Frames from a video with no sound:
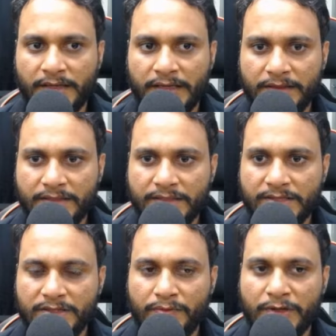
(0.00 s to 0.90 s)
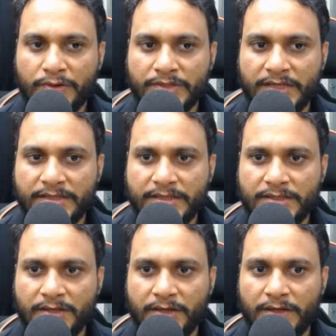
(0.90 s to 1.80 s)
In this case, the window size
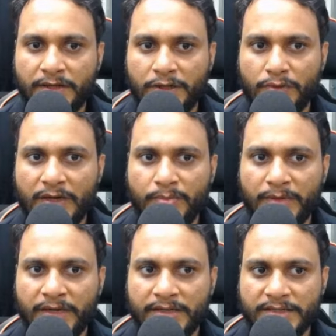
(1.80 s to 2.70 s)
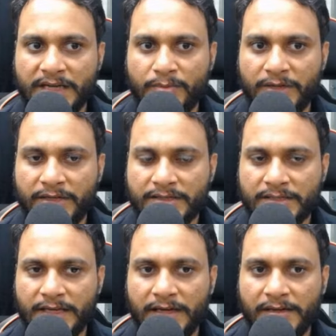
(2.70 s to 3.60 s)
is 12 minus R
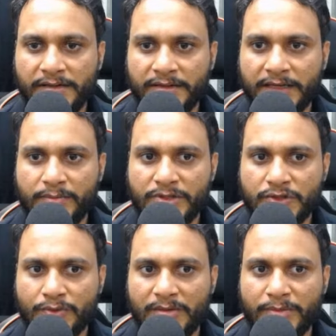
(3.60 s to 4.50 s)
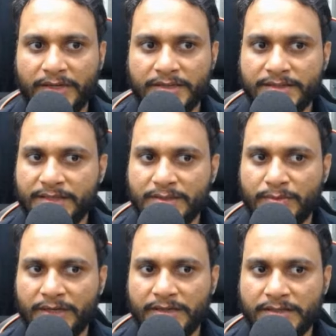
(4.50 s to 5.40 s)
minus L. That means 12 minus 6
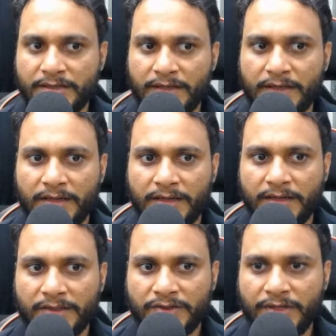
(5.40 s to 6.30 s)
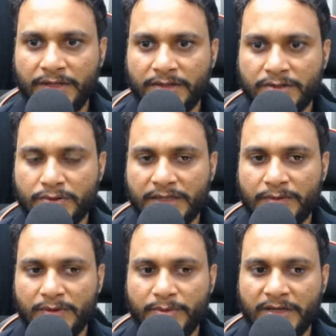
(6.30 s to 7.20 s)
minus 3. So
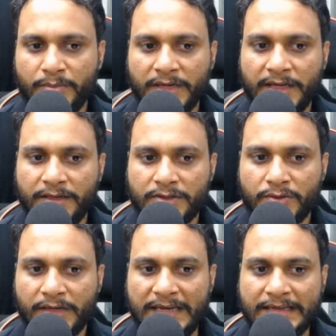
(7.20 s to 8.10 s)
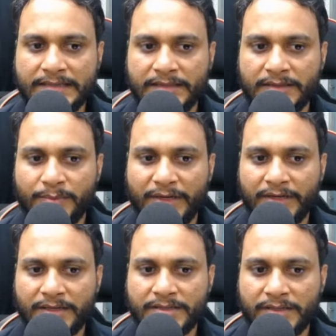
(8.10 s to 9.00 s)
that will become 9. So 9 is a
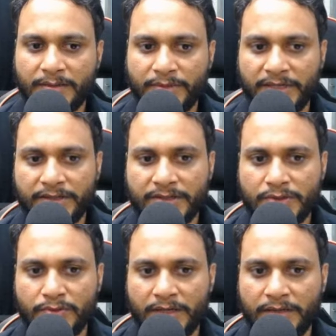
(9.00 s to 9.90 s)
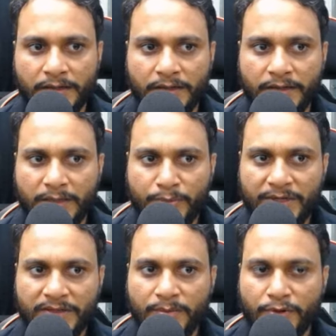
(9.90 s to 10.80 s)
better answer. Update this to 9.
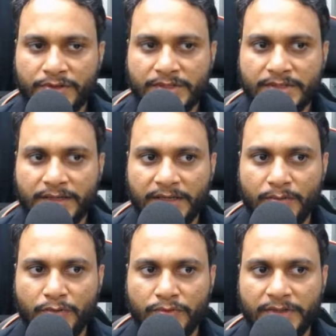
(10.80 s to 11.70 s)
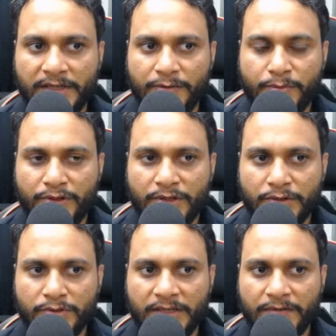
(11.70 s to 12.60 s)
Repeat the process again. Move the left pointer
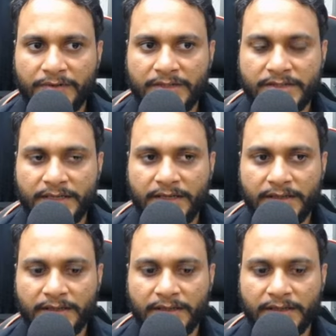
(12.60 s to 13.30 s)
to the left hand side,